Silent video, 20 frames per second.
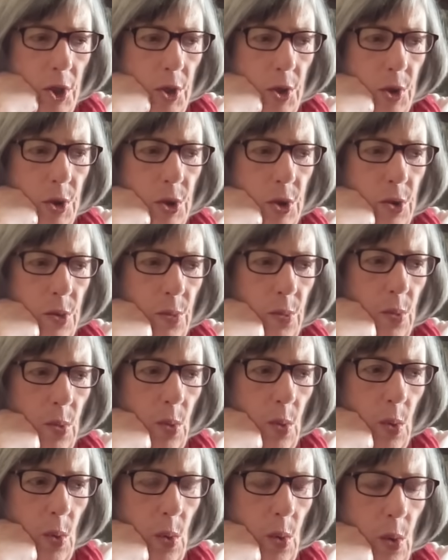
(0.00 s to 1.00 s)
you
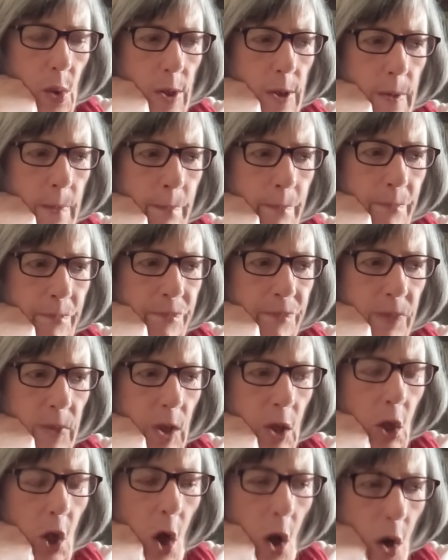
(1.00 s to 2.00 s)
toward
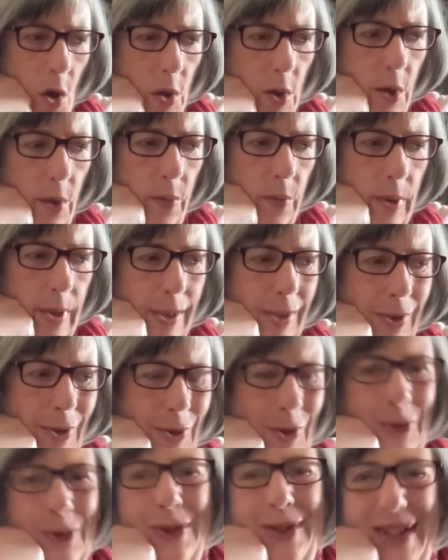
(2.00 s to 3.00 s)
conquering
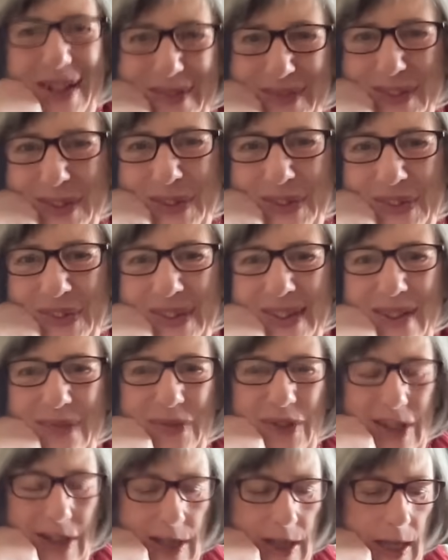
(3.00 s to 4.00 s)
your devil, if
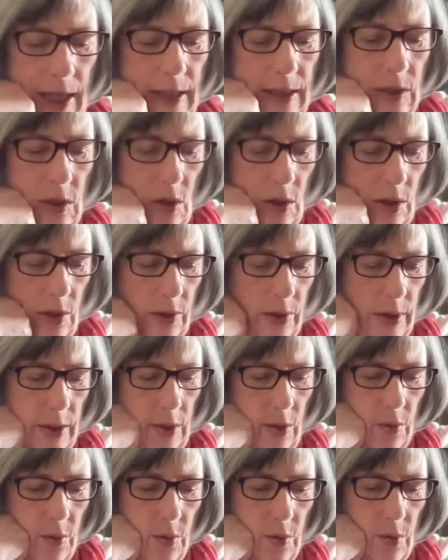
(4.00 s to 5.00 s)
you like, conquering
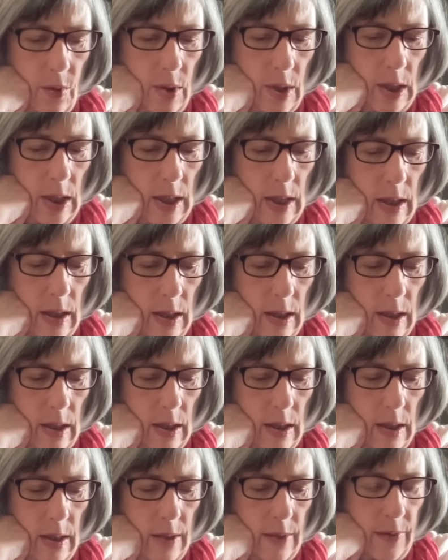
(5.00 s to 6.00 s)
your uh,
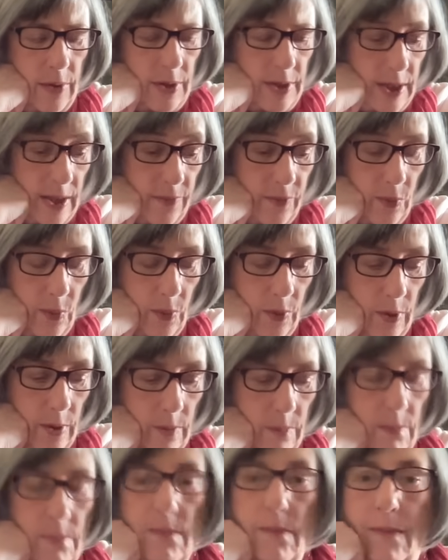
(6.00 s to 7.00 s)
the devil that
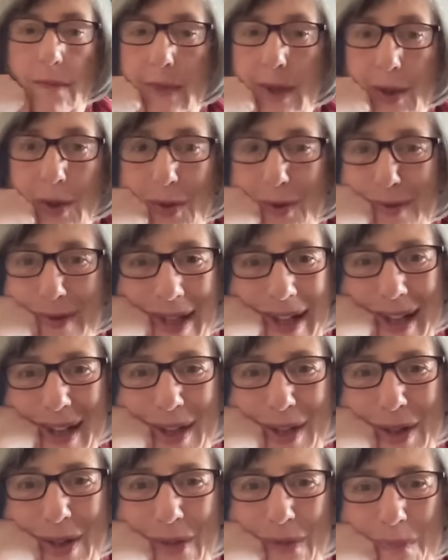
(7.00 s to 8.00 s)
that
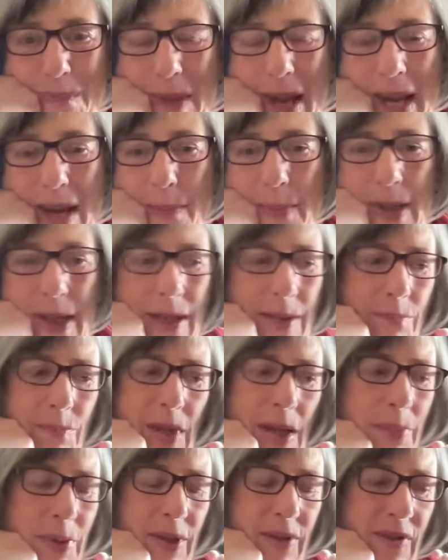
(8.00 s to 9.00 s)
you've maybe
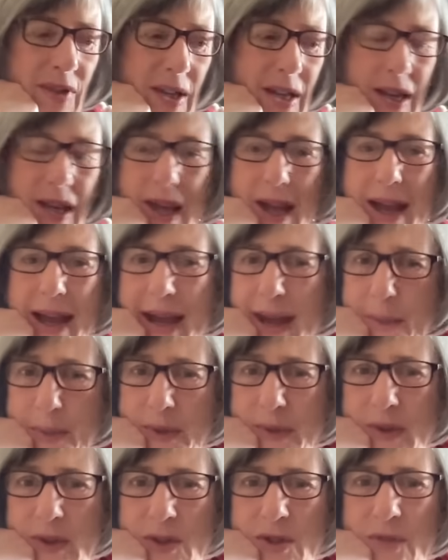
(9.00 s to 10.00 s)
maybe it's a ha
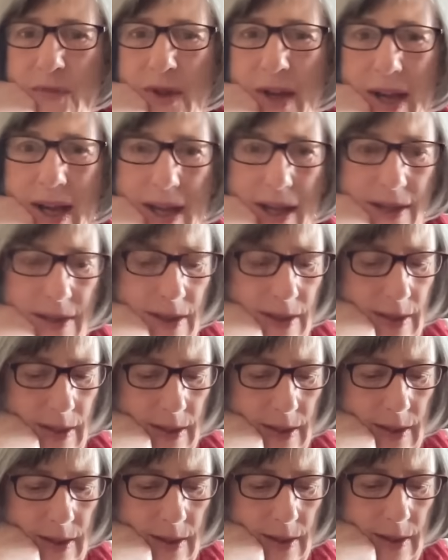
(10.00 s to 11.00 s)
habit that you've had
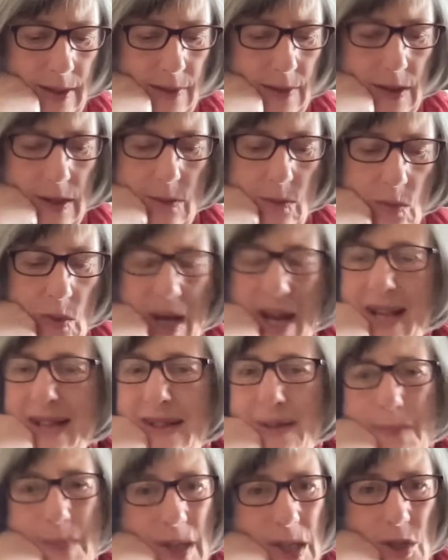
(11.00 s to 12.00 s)
that
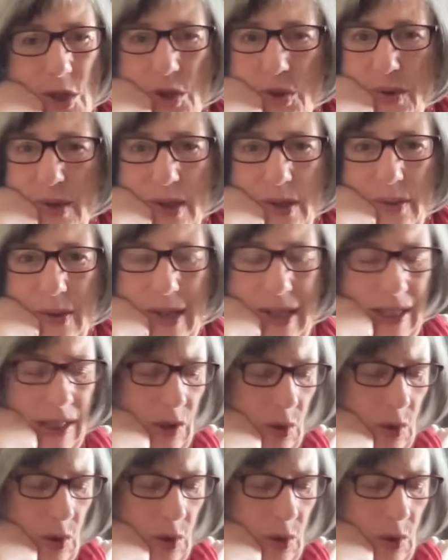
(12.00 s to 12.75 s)
hasn't been doing you any